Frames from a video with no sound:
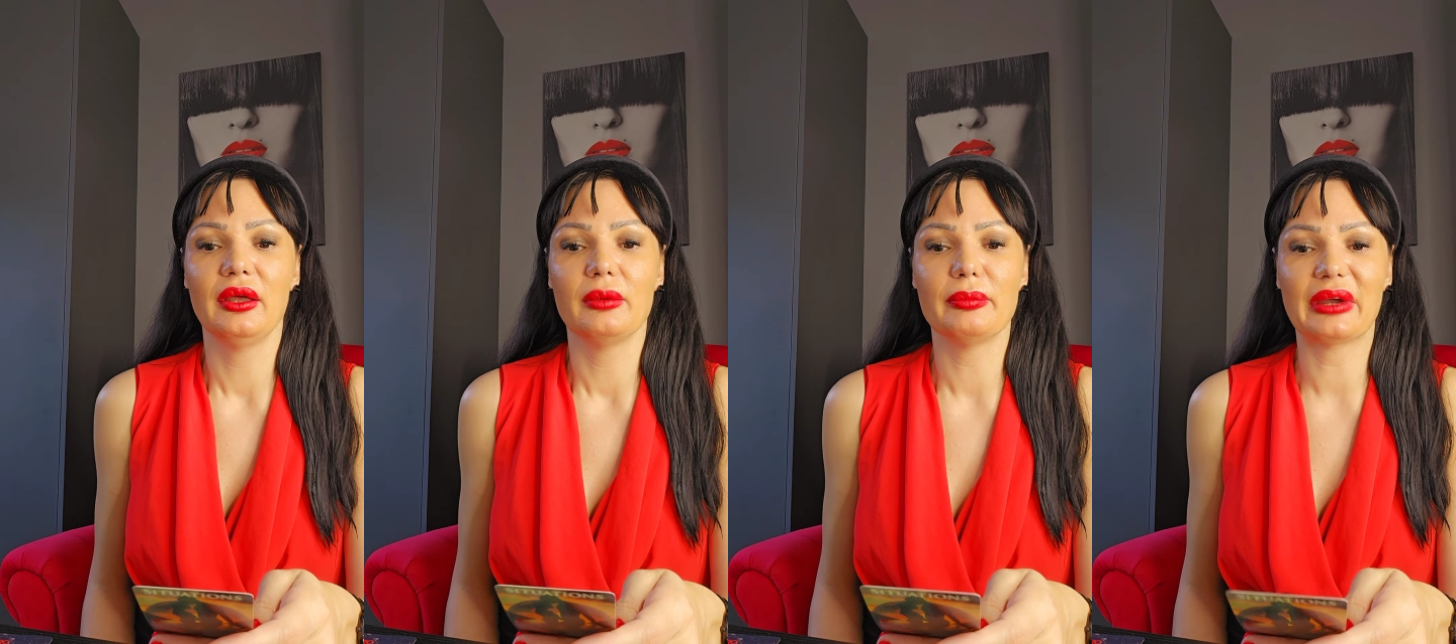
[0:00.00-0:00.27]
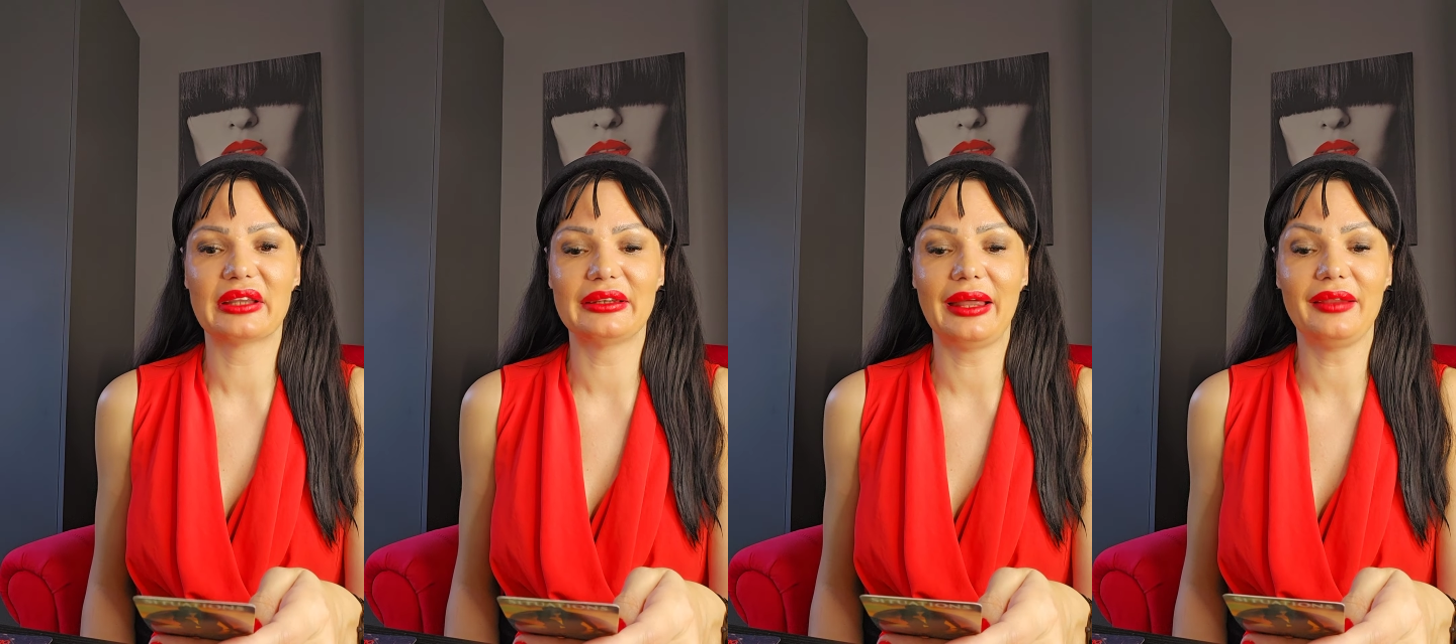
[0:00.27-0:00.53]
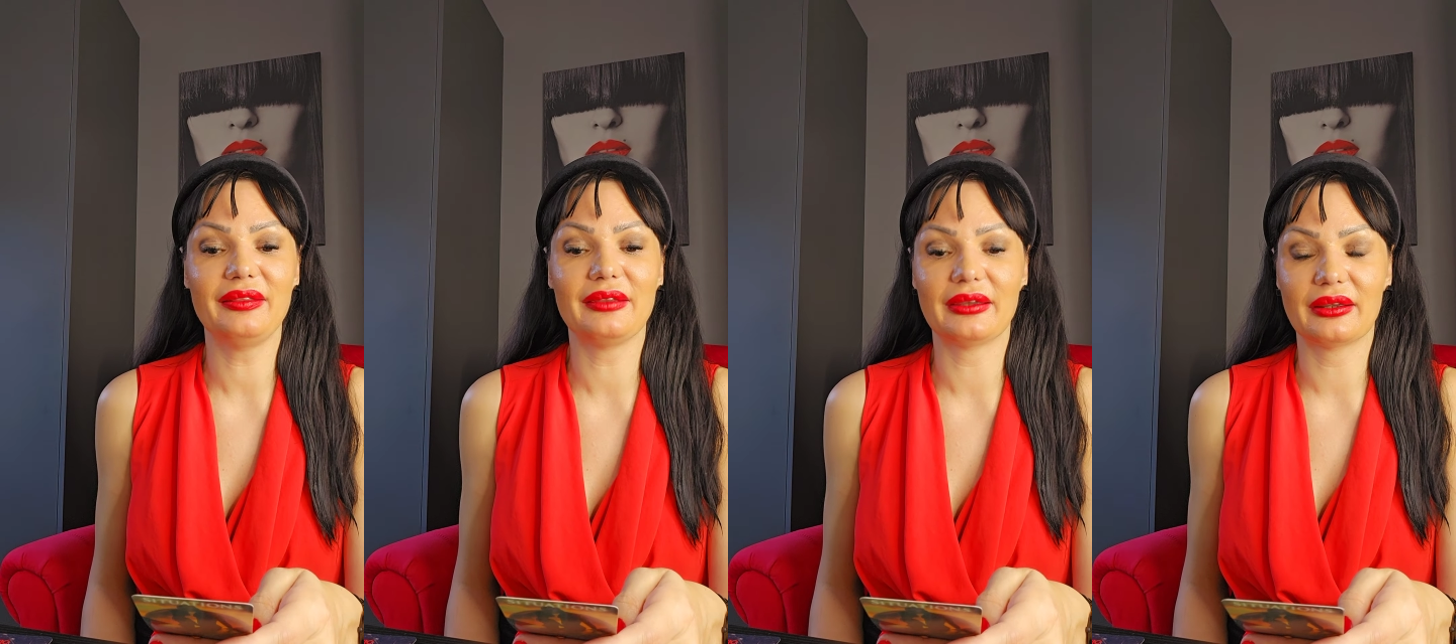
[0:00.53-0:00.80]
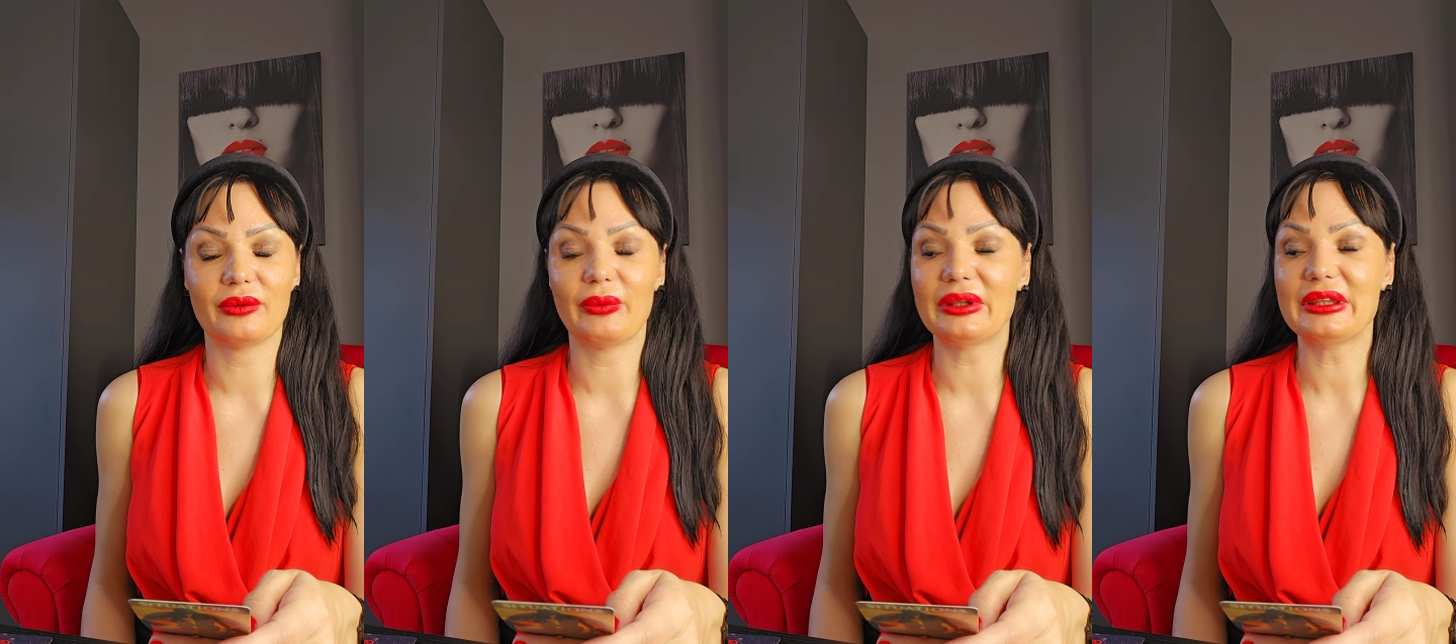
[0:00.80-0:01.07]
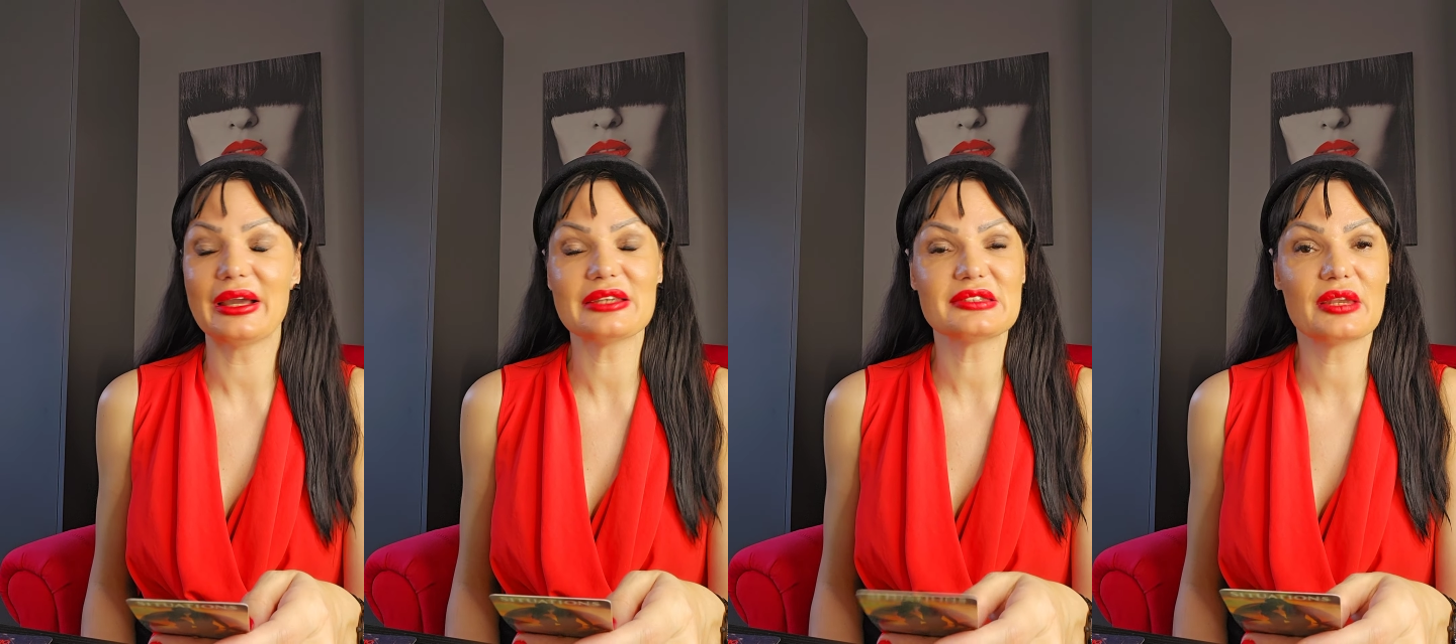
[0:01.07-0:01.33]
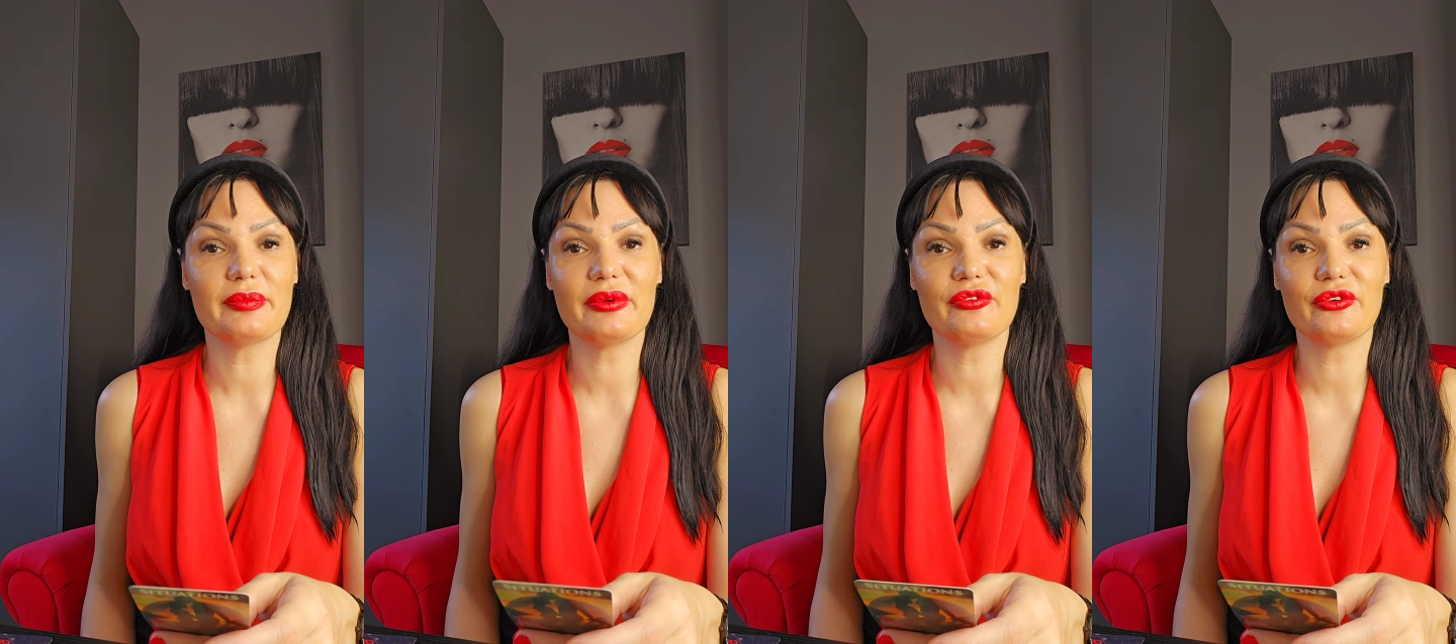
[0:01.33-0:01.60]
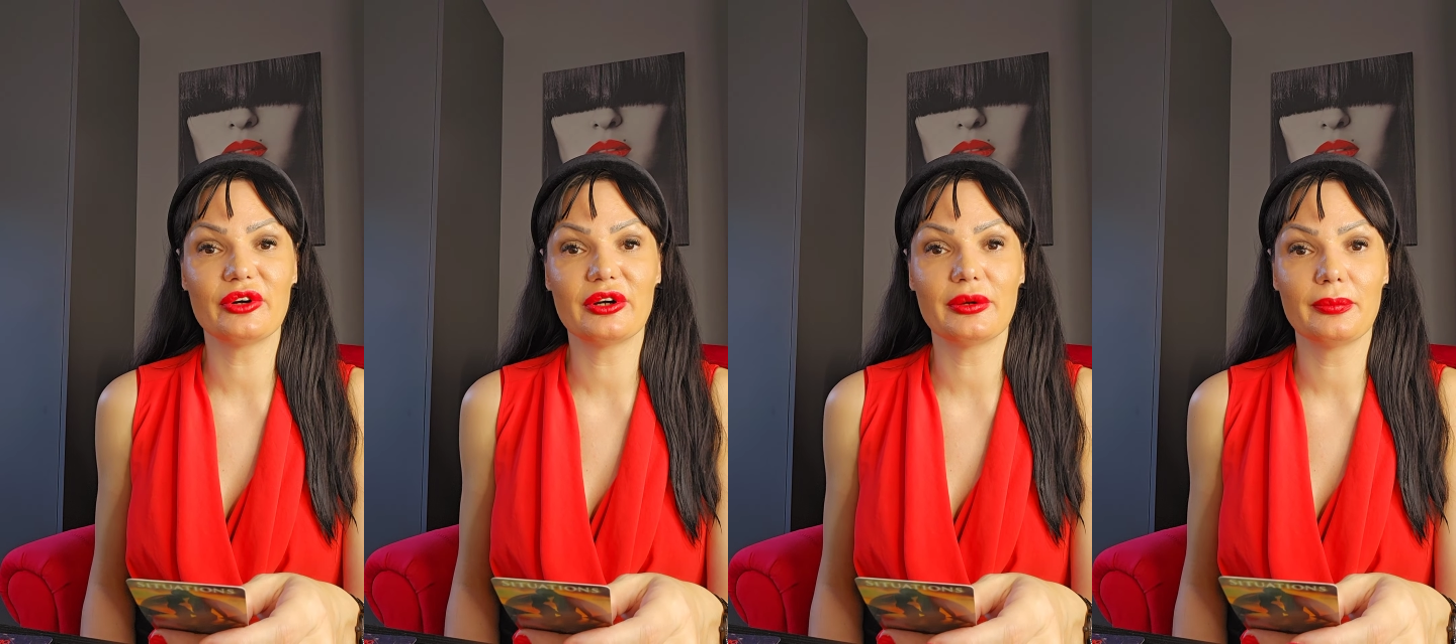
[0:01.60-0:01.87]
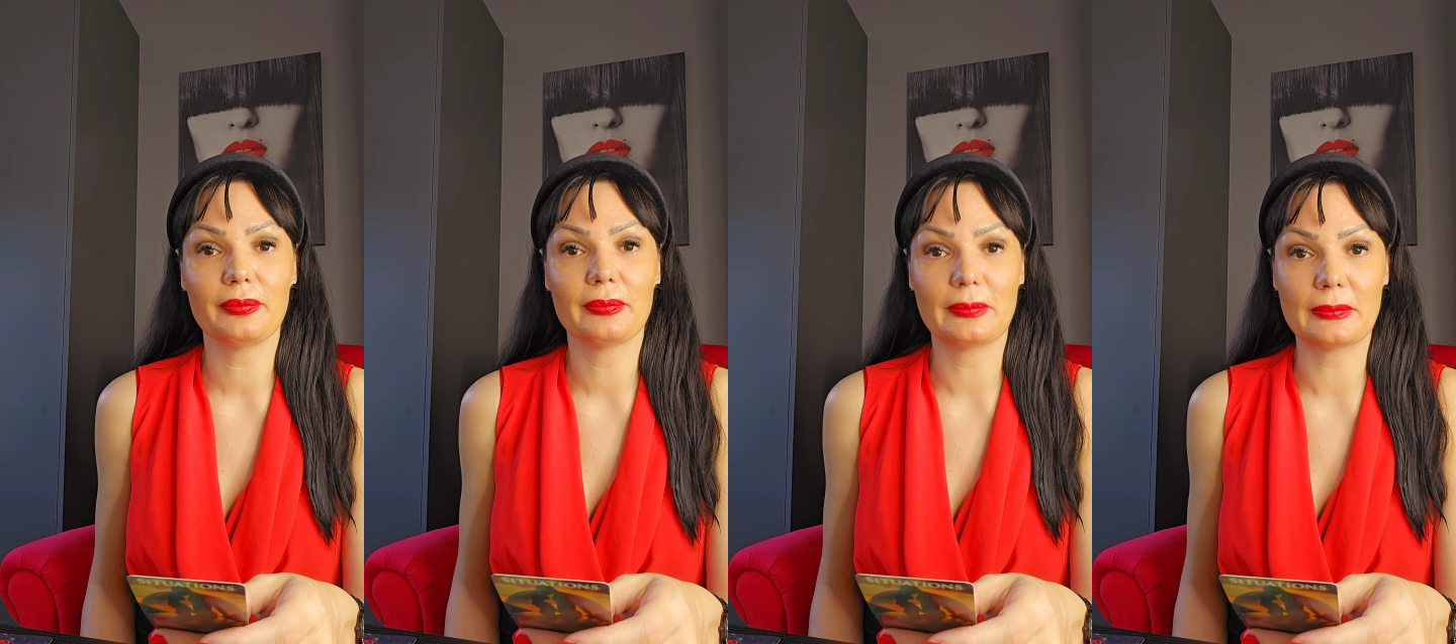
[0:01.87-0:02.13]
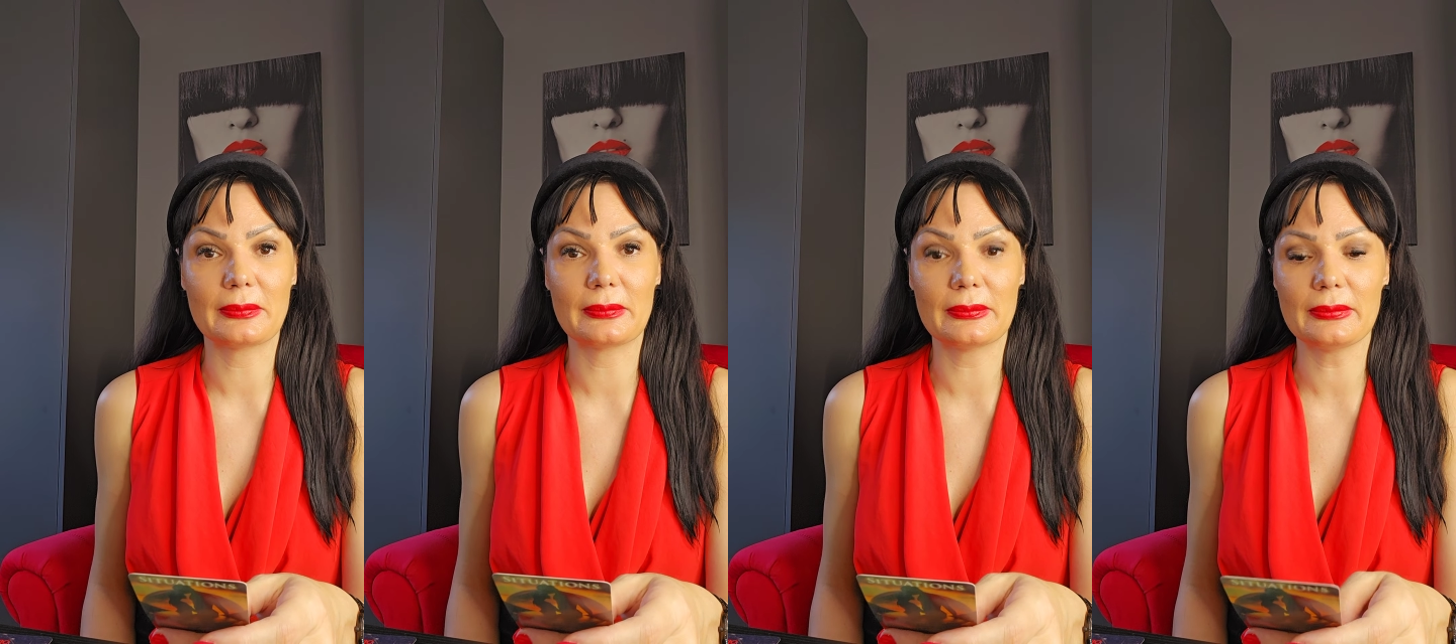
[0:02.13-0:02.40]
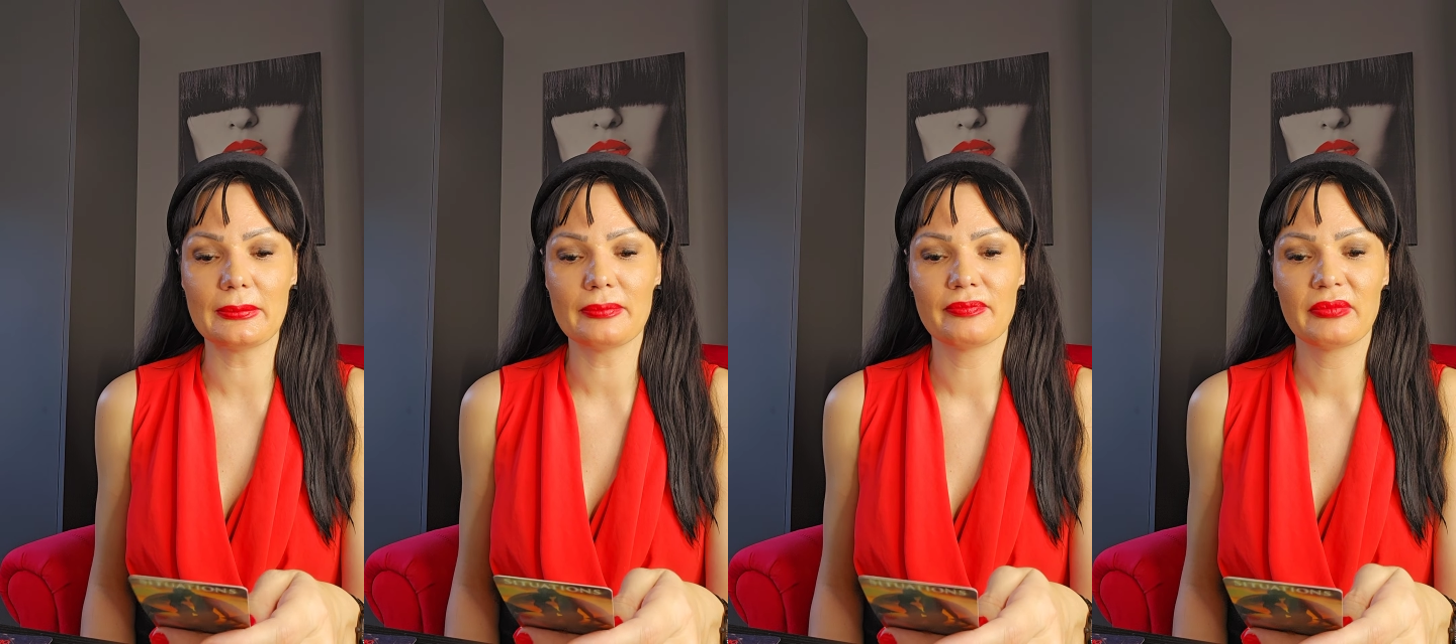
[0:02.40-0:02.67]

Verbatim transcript: magnetic, what I said before, mm -hmm.